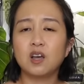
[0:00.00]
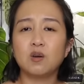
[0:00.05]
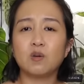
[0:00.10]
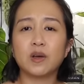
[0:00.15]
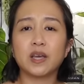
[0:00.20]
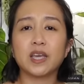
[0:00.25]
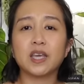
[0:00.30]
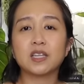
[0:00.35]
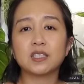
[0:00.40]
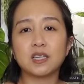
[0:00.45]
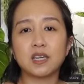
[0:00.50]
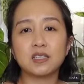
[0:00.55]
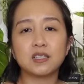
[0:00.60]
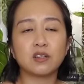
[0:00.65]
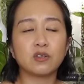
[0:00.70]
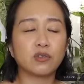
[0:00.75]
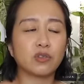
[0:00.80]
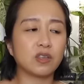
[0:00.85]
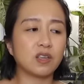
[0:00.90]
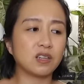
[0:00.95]
why can't I
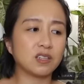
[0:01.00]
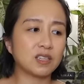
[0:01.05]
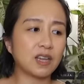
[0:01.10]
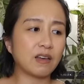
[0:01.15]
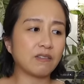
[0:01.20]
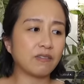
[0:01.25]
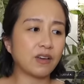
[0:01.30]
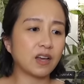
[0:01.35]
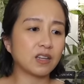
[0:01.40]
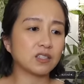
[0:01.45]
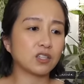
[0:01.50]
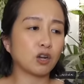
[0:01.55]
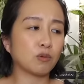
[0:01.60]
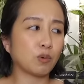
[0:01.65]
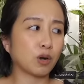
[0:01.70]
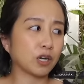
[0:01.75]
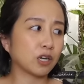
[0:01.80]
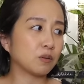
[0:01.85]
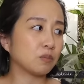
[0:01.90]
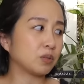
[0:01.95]
sell things that fast on
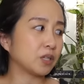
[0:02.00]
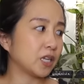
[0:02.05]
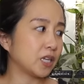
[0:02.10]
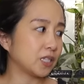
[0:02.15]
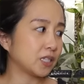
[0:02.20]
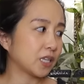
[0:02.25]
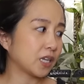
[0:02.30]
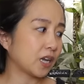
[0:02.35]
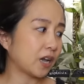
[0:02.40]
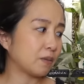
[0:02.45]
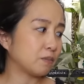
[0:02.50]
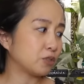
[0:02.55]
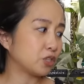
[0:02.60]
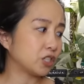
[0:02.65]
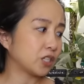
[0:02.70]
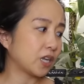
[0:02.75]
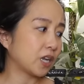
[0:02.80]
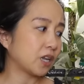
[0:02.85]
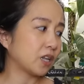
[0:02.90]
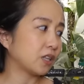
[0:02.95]
marketplace? Like, I'm
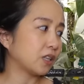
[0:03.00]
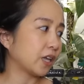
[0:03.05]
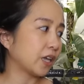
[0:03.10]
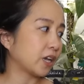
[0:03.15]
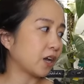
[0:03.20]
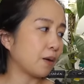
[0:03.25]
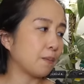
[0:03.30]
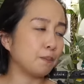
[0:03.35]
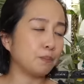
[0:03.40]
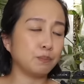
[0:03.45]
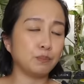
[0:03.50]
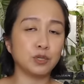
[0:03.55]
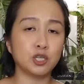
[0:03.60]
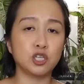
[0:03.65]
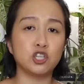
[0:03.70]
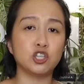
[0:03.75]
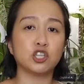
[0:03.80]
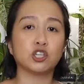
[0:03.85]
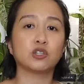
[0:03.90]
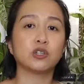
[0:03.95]
just getting like a
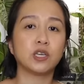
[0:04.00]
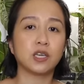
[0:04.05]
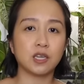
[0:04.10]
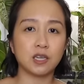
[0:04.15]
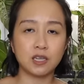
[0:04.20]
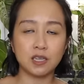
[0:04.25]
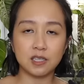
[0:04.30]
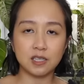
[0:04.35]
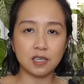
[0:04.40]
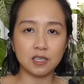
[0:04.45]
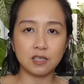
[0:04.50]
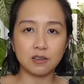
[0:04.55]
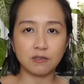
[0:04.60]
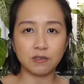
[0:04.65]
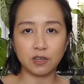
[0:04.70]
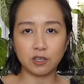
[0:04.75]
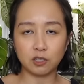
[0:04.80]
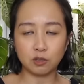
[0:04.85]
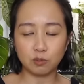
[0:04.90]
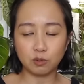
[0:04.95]
bajillion is this
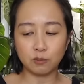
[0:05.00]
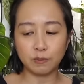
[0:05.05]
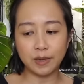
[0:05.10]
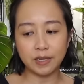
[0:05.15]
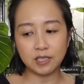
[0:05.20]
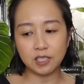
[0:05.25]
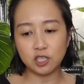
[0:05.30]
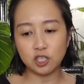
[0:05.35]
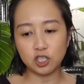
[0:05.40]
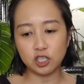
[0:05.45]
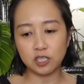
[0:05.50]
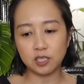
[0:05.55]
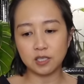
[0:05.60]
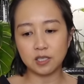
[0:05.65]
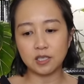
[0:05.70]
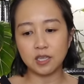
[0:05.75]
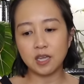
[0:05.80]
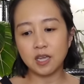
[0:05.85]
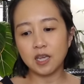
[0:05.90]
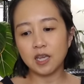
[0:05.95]
available
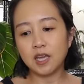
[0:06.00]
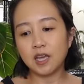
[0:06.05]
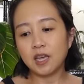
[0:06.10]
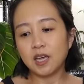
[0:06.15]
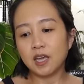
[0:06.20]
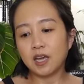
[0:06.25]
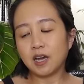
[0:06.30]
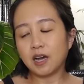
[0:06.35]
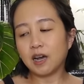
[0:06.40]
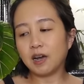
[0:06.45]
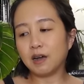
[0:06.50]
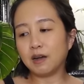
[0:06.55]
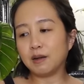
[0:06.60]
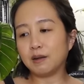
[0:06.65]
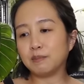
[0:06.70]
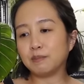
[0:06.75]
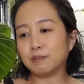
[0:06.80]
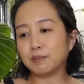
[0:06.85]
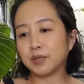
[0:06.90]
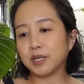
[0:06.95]
messages.
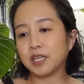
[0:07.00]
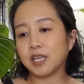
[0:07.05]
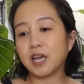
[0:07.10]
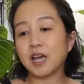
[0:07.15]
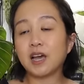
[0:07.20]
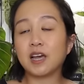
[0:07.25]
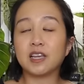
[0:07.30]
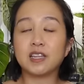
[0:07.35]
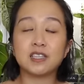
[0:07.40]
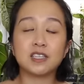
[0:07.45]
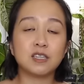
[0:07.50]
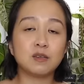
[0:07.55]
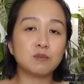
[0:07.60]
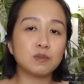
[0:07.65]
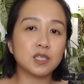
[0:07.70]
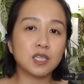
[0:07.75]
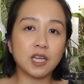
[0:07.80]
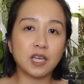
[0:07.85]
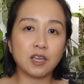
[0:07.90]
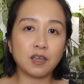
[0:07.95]
But yeah, it
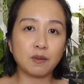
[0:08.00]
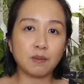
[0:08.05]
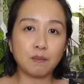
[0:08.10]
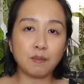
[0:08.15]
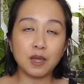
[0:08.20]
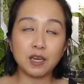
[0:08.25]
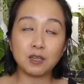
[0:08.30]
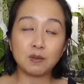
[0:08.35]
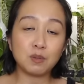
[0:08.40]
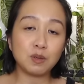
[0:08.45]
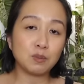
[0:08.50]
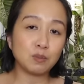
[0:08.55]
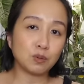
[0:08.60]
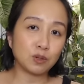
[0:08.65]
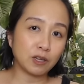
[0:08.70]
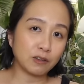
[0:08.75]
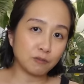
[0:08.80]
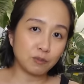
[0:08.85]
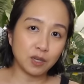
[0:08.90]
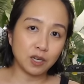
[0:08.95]
seems like many people
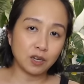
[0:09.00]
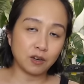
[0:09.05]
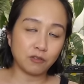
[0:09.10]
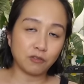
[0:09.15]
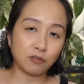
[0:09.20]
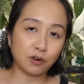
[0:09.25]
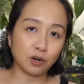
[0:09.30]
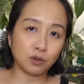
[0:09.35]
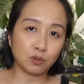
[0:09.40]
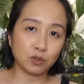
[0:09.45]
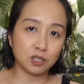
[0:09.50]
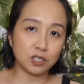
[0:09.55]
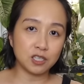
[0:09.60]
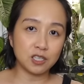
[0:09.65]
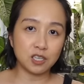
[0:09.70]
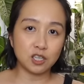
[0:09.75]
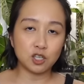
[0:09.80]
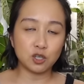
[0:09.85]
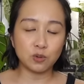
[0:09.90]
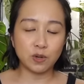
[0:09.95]
have been in far worse
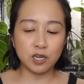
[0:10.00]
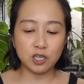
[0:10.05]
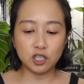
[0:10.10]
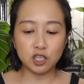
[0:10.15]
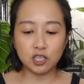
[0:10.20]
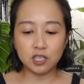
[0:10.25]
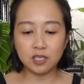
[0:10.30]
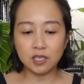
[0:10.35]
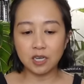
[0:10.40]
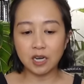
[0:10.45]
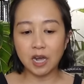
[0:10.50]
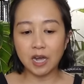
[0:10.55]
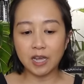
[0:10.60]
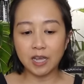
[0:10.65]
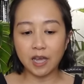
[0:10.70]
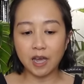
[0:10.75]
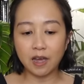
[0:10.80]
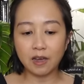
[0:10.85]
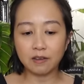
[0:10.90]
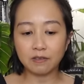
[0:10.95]
situations than I
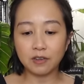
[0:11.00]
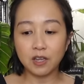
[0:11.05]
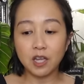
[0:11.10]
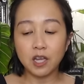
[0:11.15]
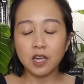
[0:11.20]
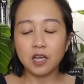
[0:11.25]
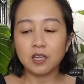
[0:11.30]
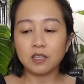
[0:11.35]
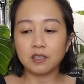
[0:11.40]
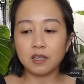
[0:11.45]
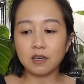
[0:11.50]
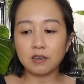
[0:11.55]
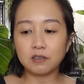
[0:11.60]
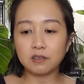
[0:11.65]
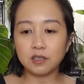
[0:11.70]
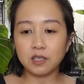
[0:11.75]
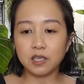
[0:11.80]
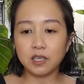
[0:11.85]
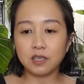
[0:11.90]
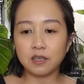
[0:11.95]
have.
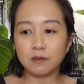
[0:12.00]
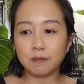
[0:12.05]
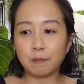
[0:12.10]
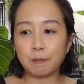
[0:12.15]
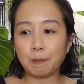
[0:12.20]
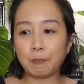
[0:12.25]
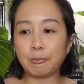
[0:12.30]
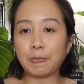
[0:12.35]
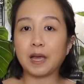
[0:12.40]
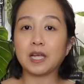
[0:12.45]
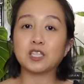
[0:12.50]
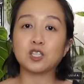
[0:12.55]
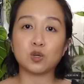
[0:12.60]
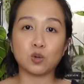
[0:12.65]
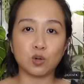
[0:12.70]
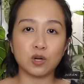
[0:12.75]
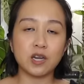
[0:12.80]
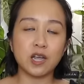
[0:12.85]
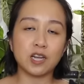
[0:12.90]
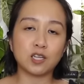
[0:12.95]
Luckily, that
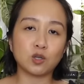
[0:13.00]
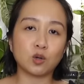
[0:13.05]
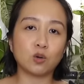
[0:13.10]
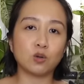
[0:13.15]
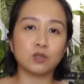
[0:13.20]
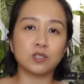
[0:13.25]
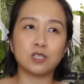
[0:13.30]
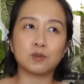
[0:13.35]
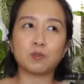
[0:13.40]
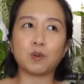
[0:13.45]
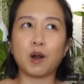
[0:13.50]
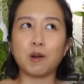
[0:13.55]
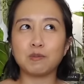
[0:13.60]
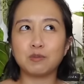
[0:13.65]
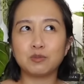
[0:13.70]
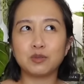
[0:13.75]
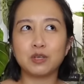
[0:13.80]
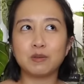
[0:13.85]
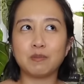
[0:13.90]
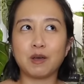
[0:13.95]
story I told is
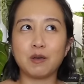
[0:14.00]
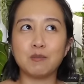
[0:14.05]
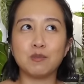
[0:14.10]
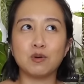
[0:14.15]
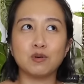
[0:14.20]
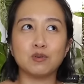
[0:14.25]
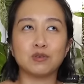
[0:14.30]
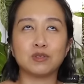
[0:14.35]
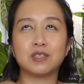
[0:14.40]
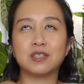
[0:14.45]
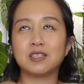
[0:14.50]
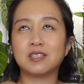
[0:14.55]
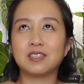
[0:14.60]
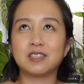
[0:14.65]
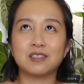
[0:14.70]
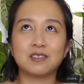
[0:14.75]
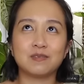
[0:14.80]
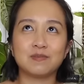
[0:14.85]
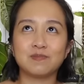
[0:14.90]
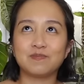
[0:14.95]
probably my
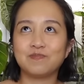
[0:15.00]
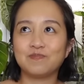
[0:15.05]
most,